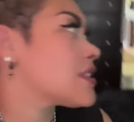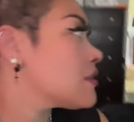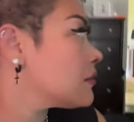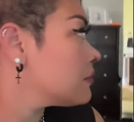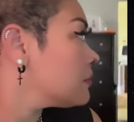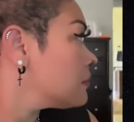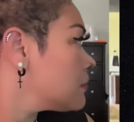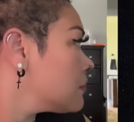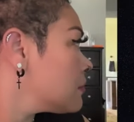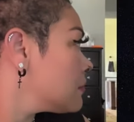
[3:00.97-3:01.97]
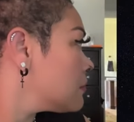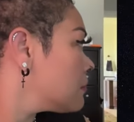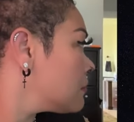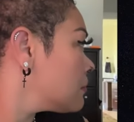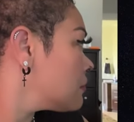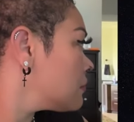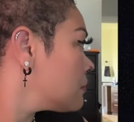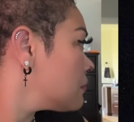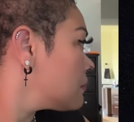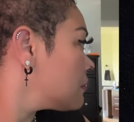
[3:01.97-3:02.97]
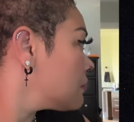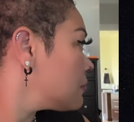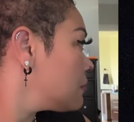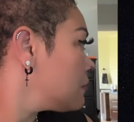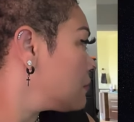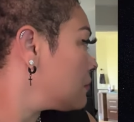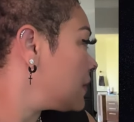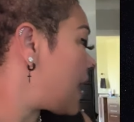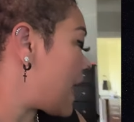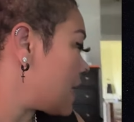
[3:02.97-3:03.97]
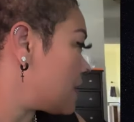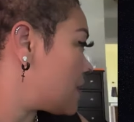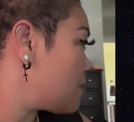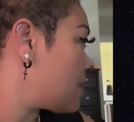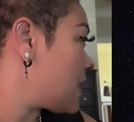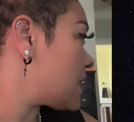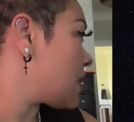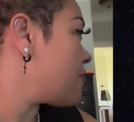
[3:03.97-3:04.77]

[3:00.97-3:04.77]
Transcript: Be sure to like, share, and subscribe.